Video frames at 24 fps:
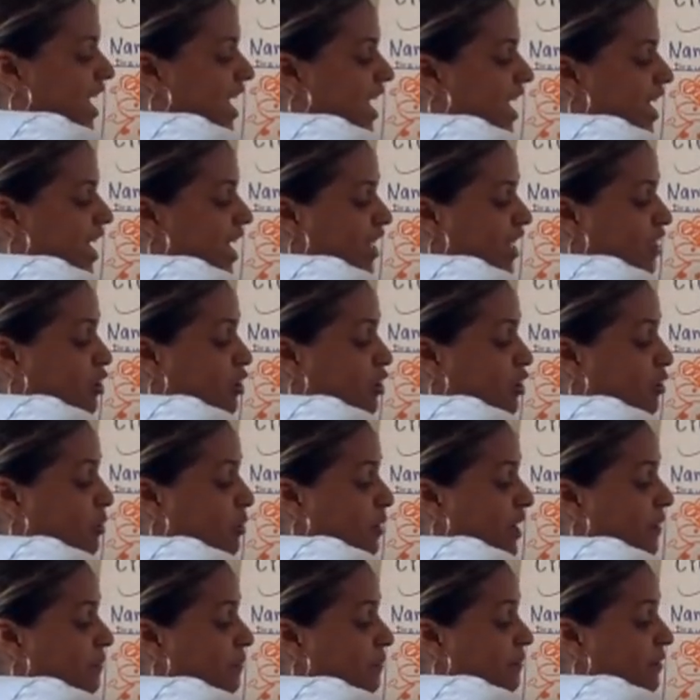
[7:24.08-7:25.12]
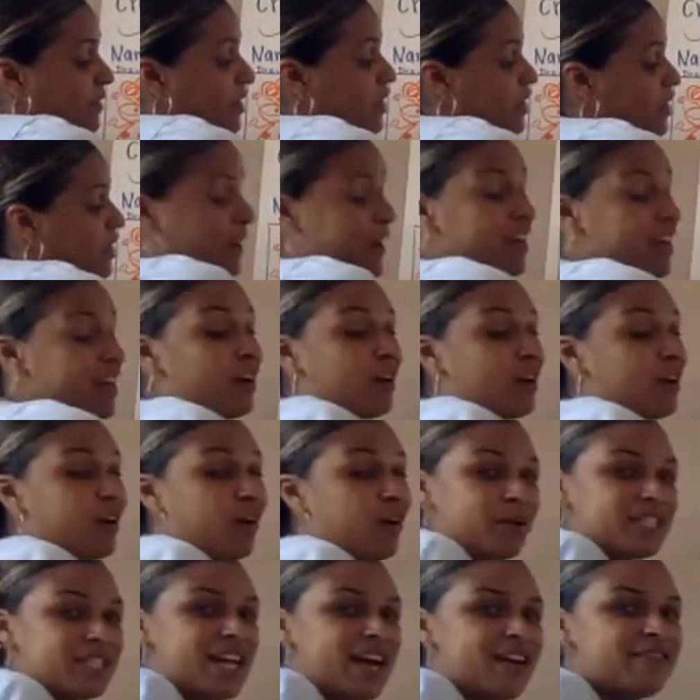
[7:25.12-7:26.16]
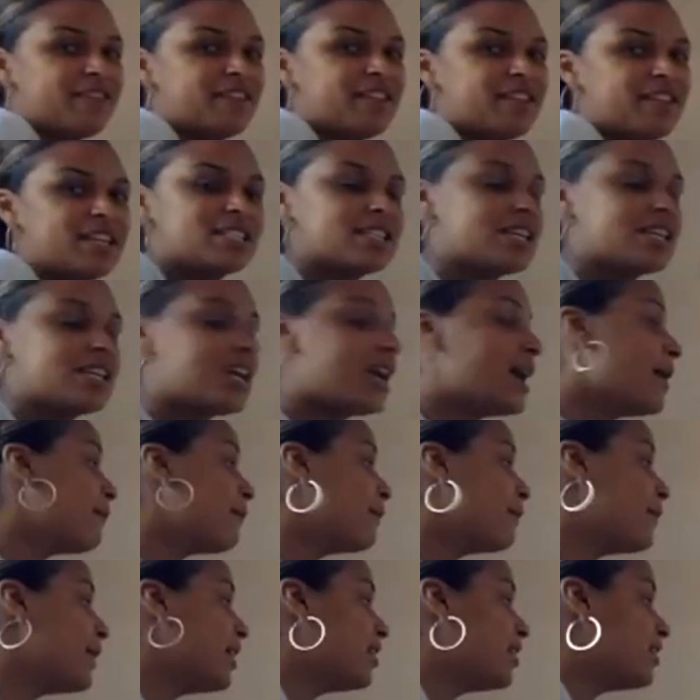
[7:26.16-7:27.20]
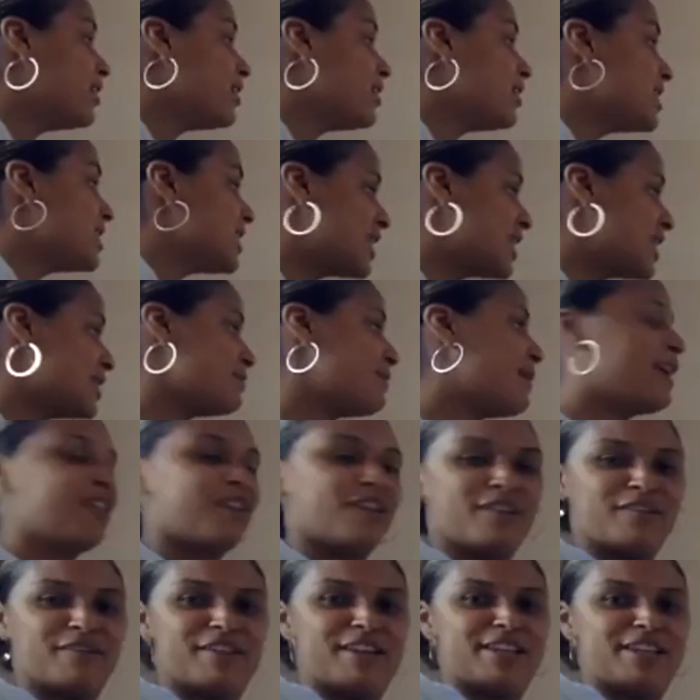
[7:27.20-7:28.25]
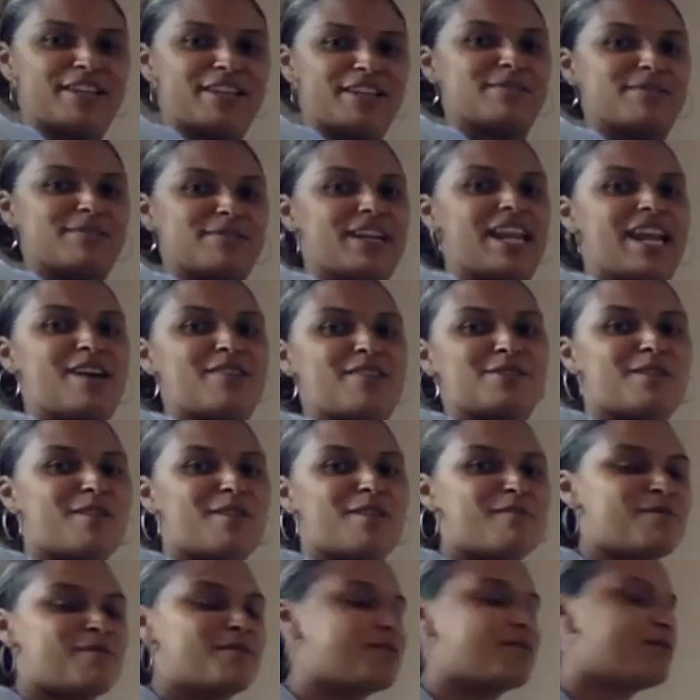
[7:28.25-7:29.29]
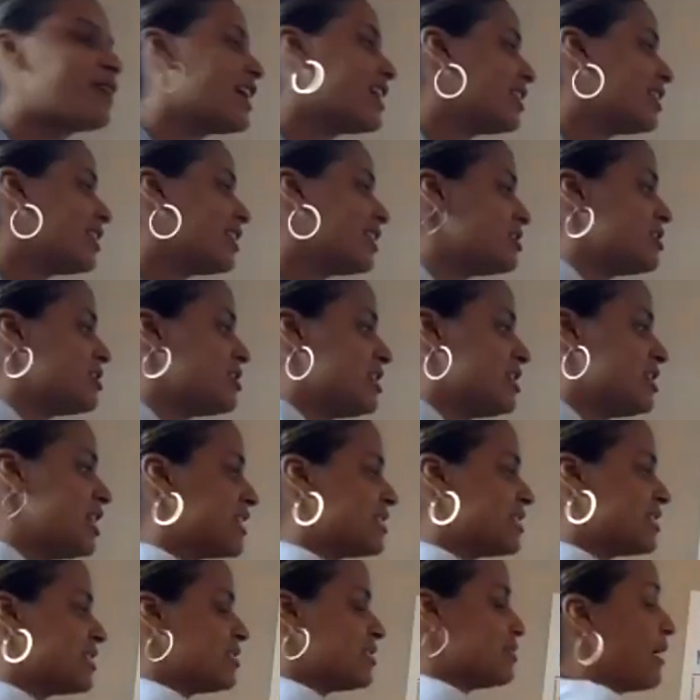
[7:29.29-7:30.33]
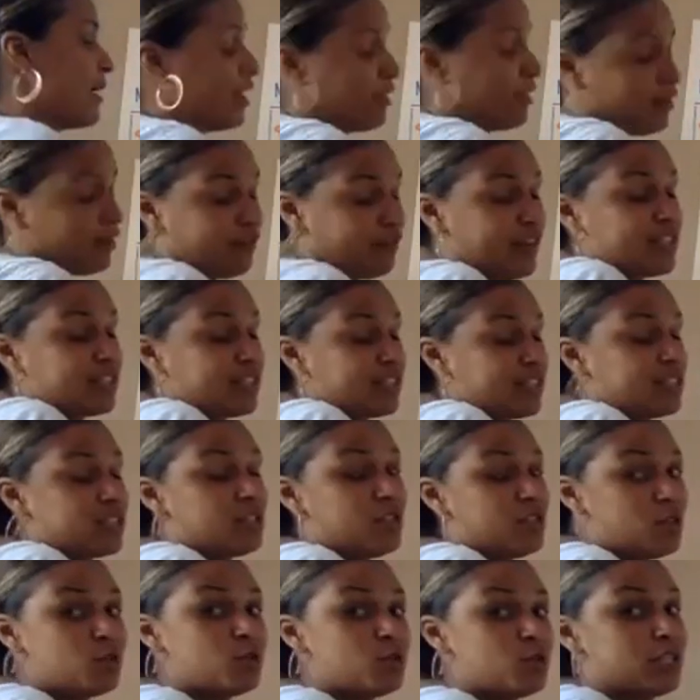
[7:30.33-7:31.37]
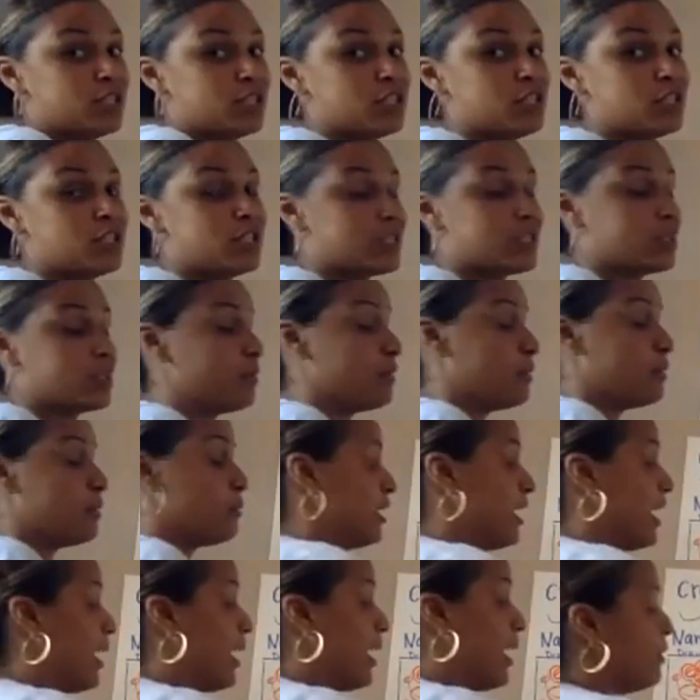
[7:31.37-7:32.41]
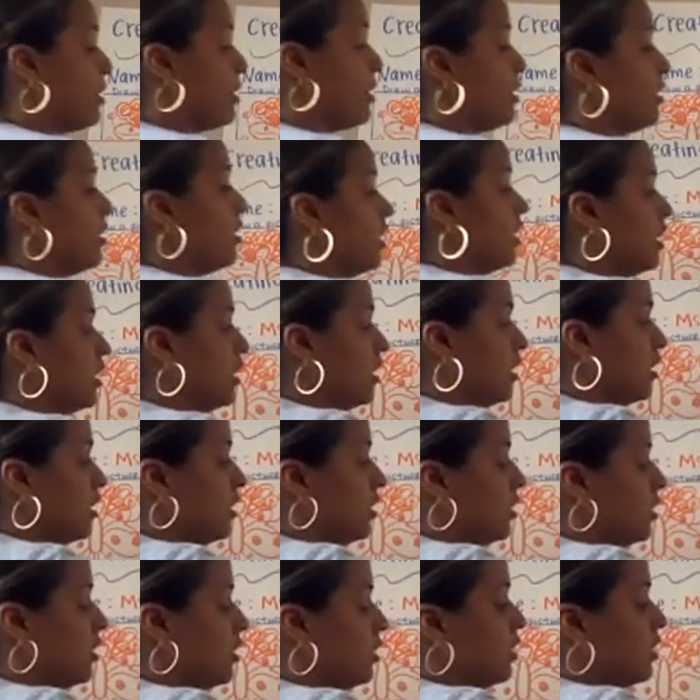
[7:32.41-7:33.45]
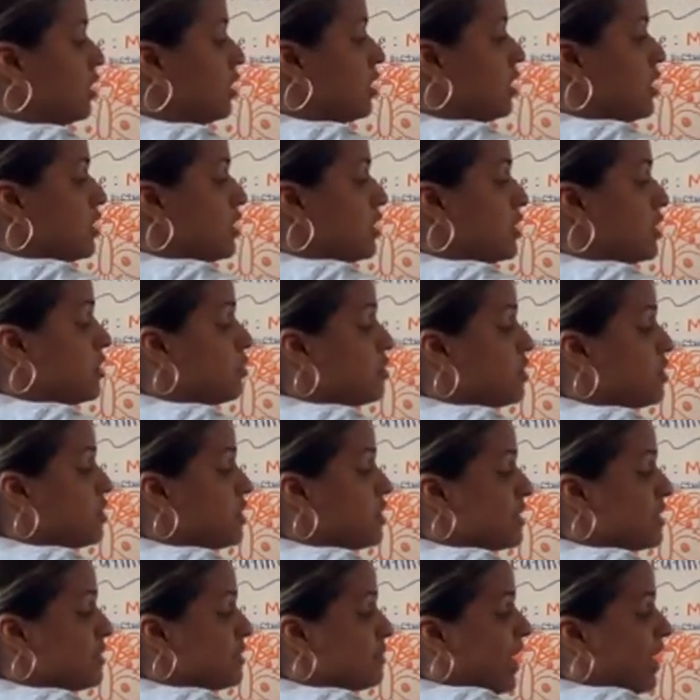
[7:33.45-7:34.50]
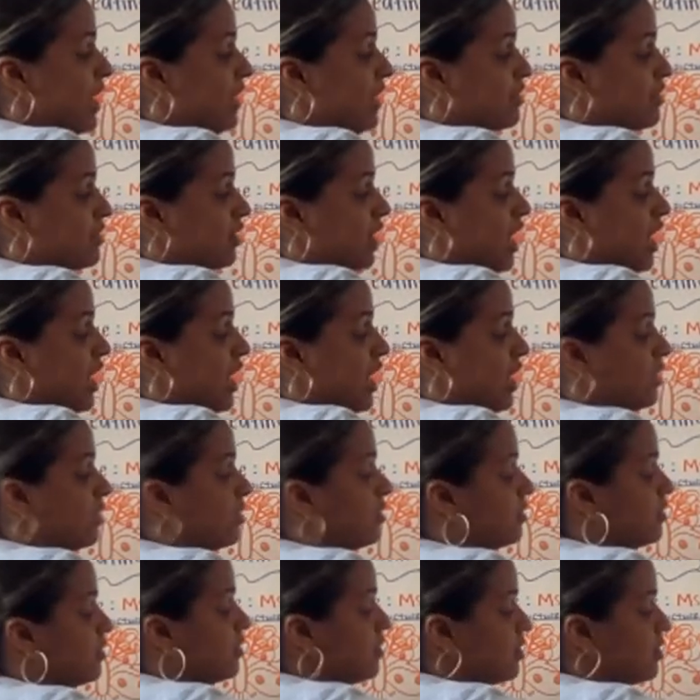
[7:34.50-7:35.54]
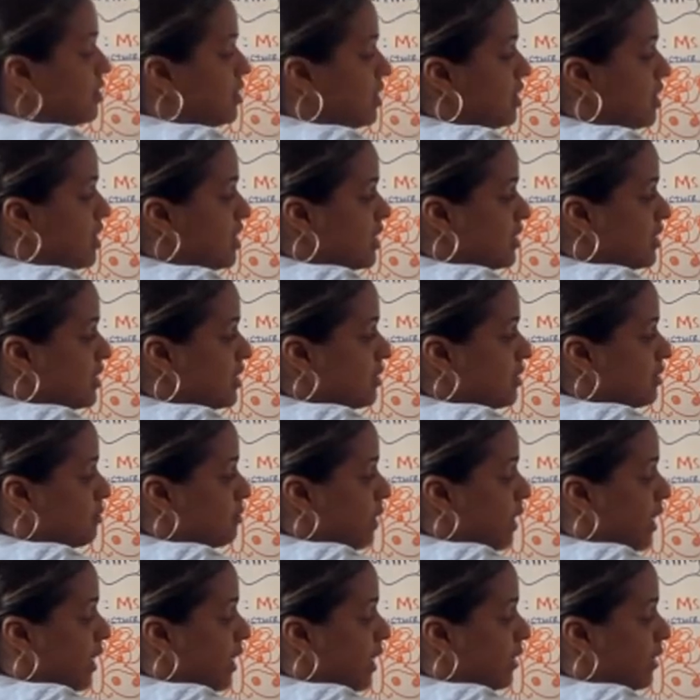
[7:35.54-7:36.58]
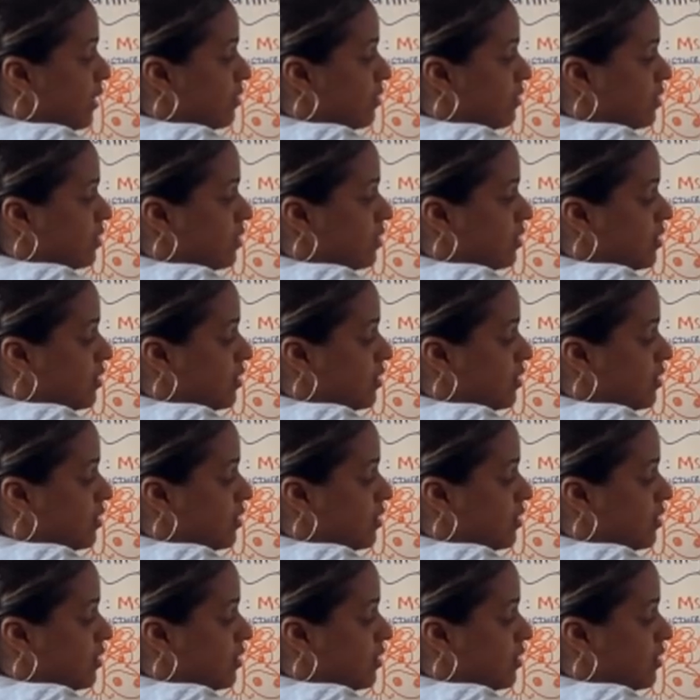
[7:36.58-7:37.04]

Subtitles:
And you know what? She might not always have this, but she's got a smile on her face right now. So I'm going to write that she has a smile on her face because usually she's going to be pretty happy. So she smiles a lot. She smiles.